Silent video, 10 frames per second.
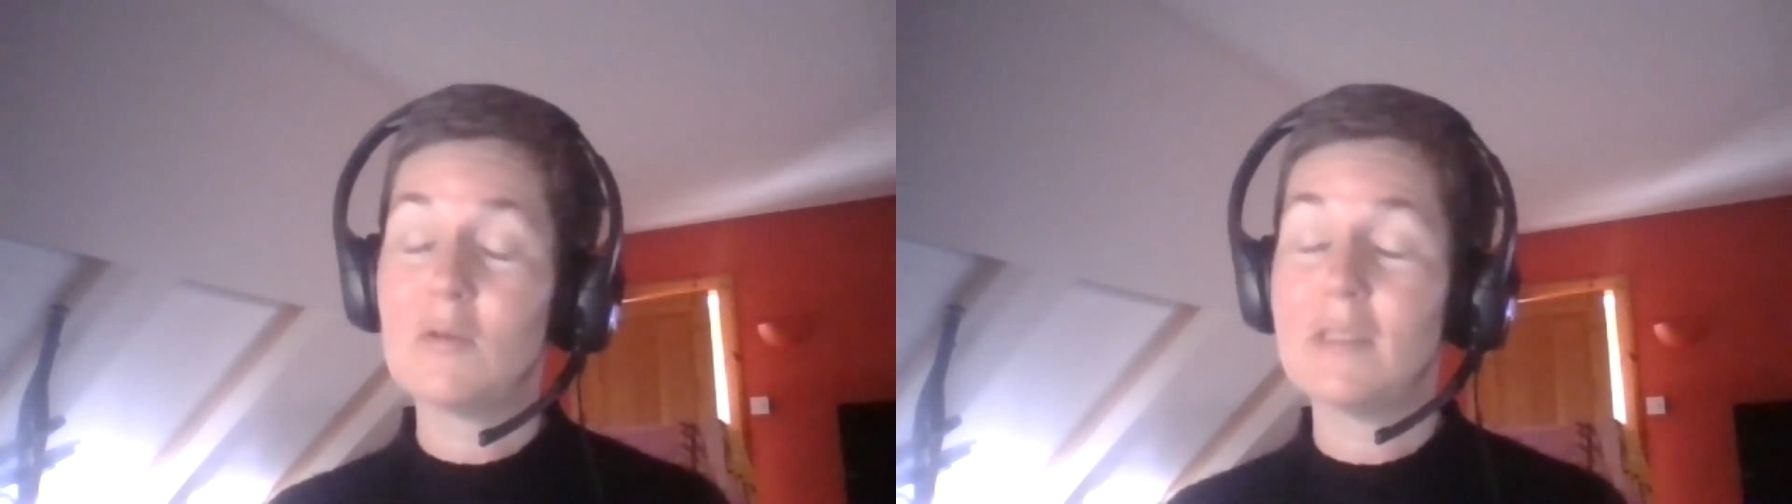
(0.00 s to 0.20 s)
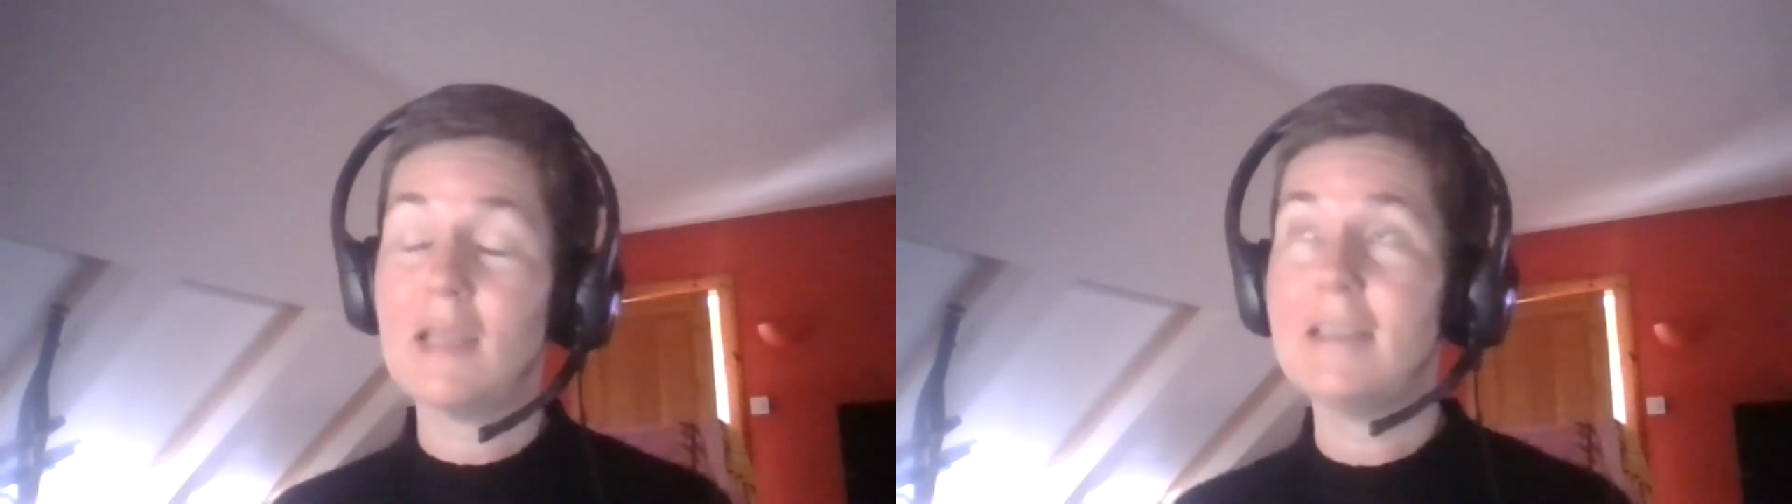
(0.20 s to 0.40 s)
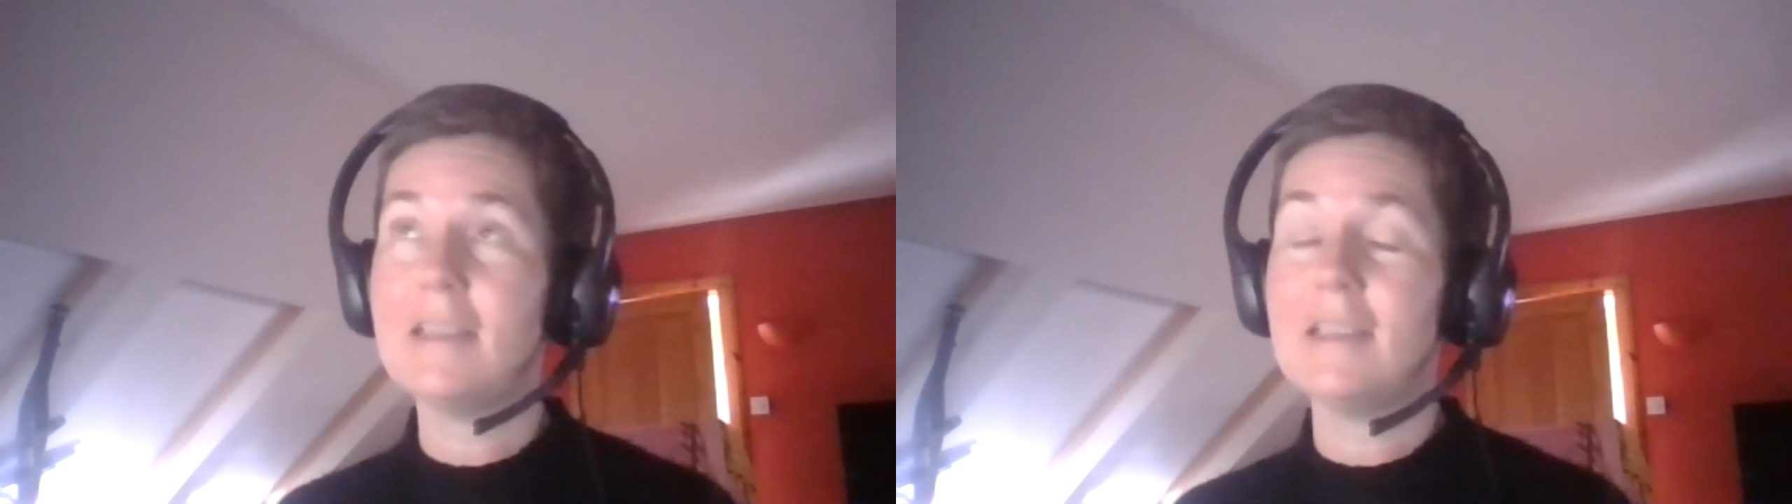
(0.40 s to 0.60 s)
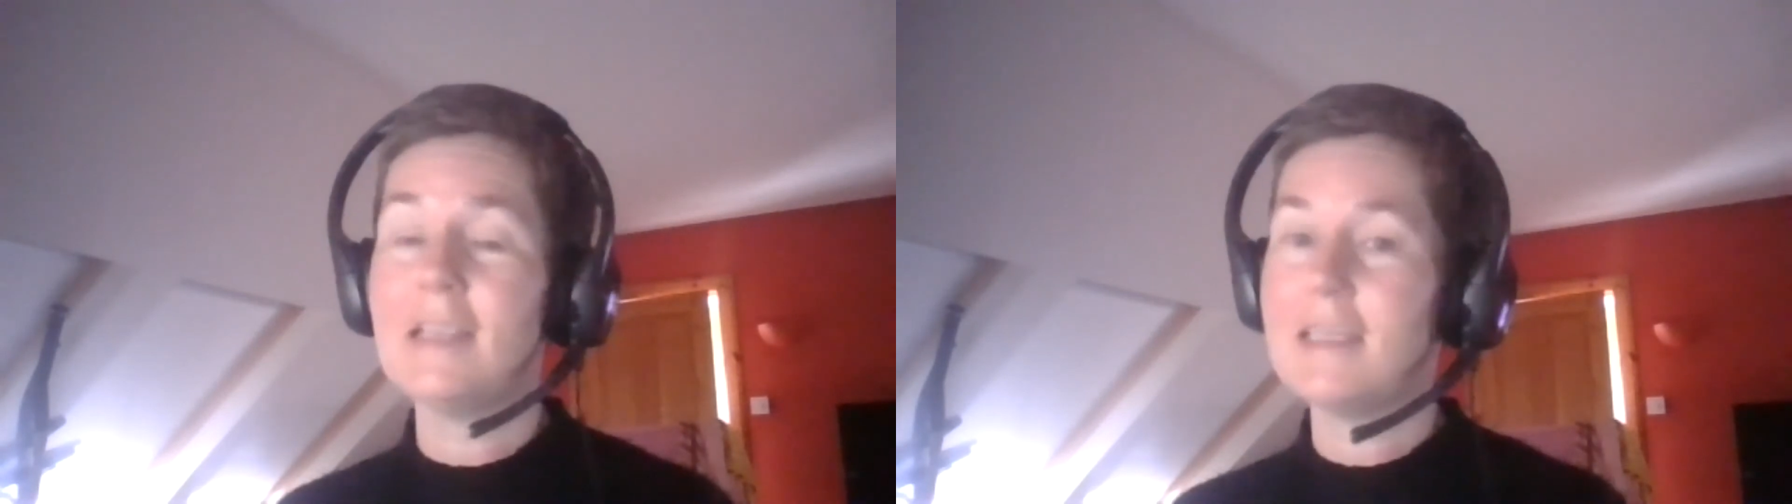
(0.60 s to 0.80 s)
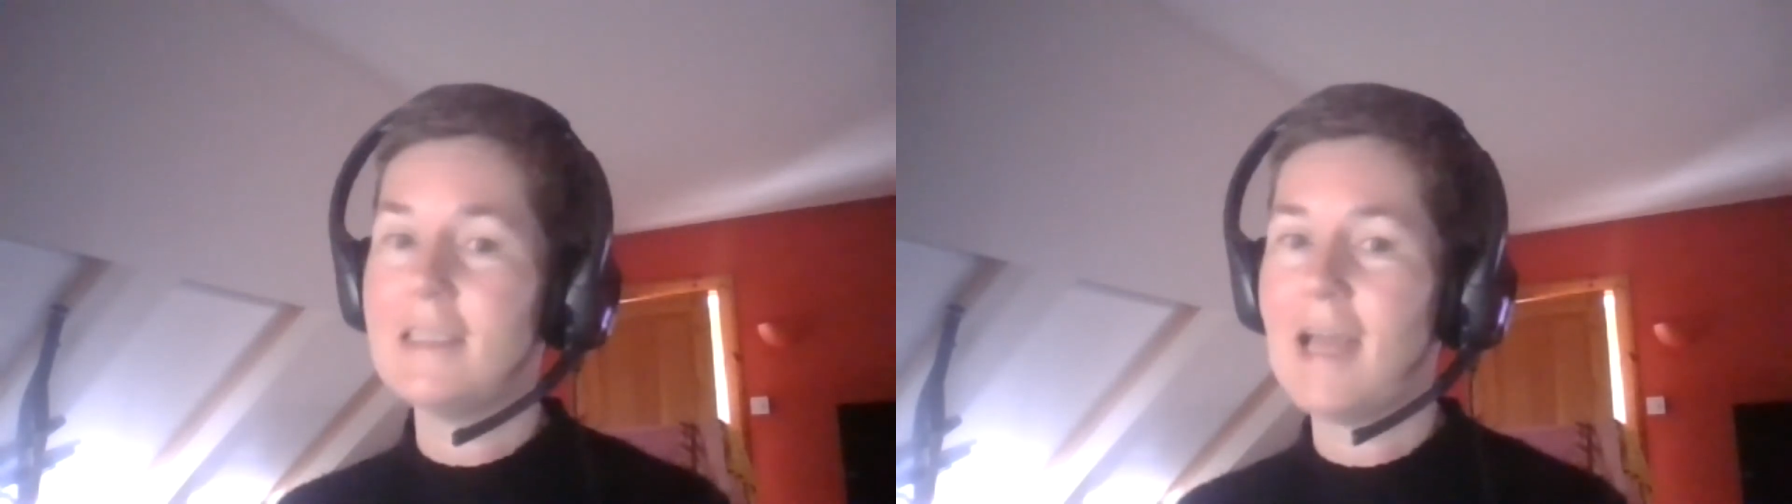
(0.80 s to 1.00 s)

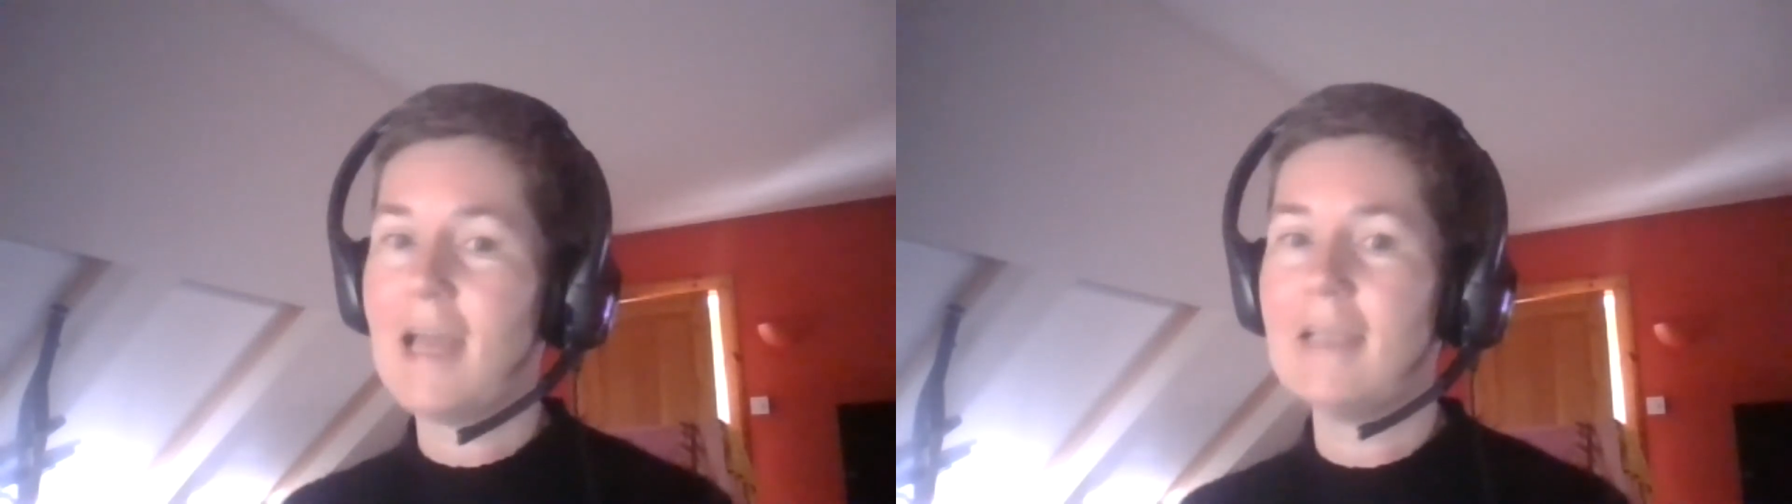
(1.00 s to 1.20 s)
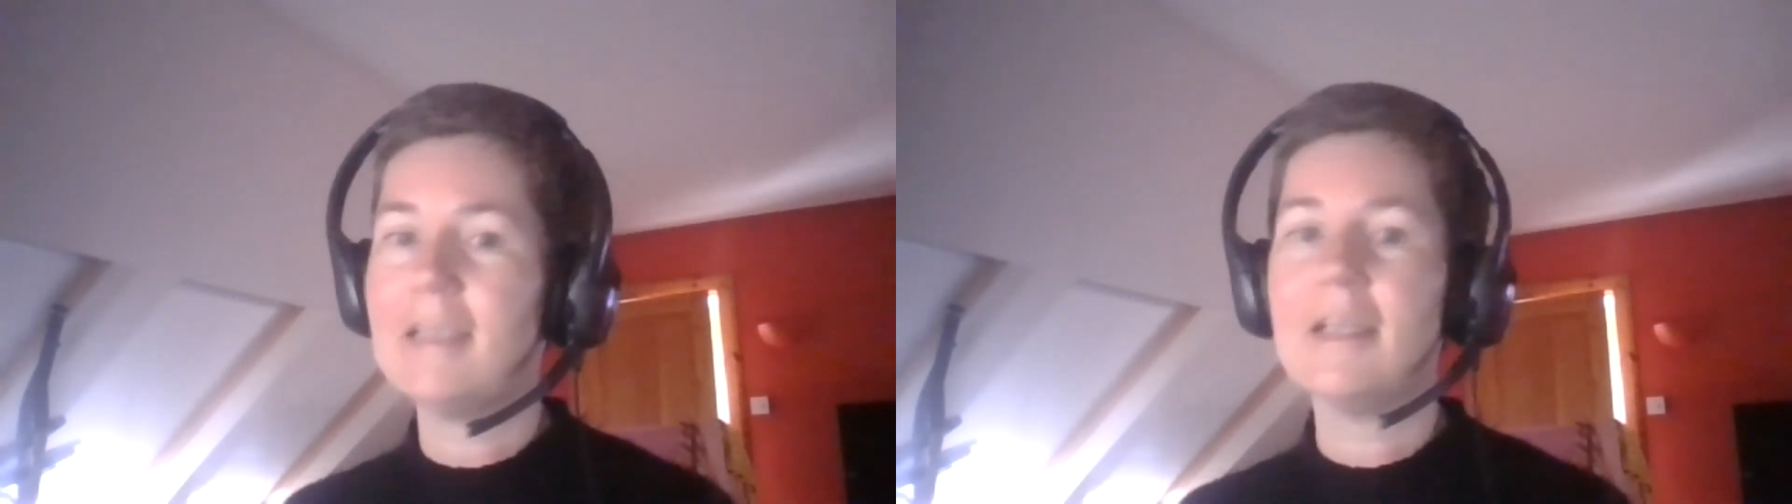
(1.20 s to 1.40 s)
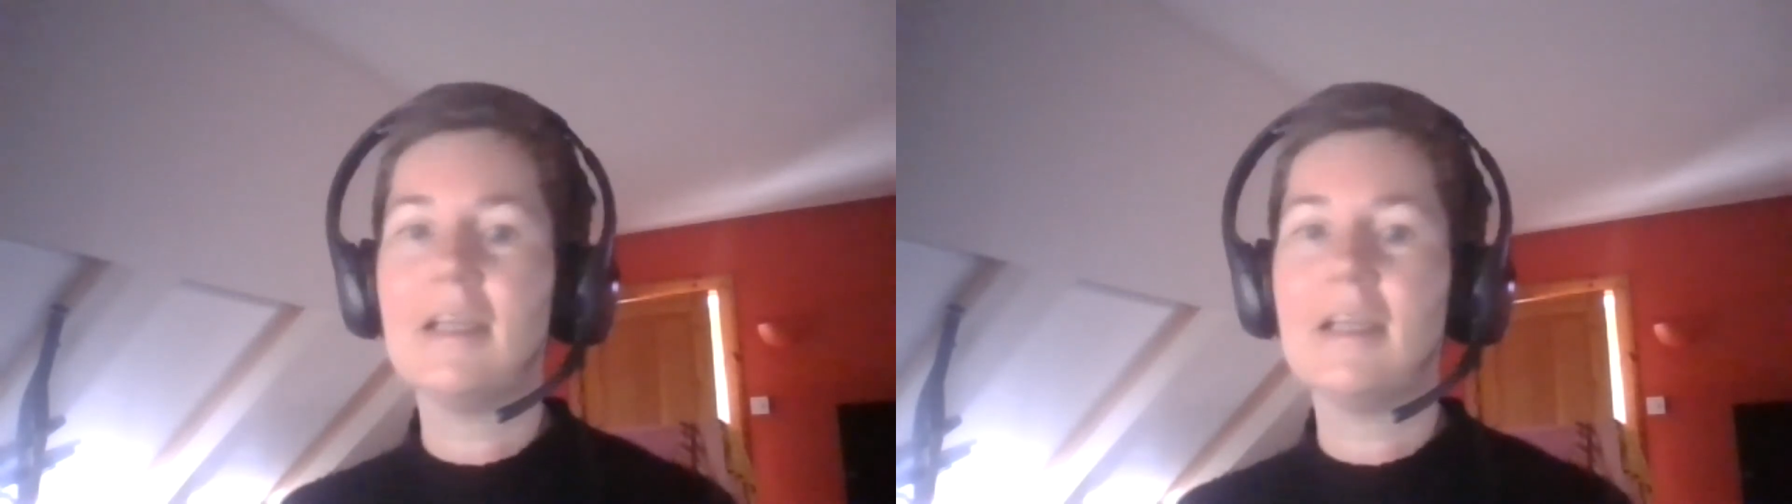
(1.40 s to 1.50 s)
1999,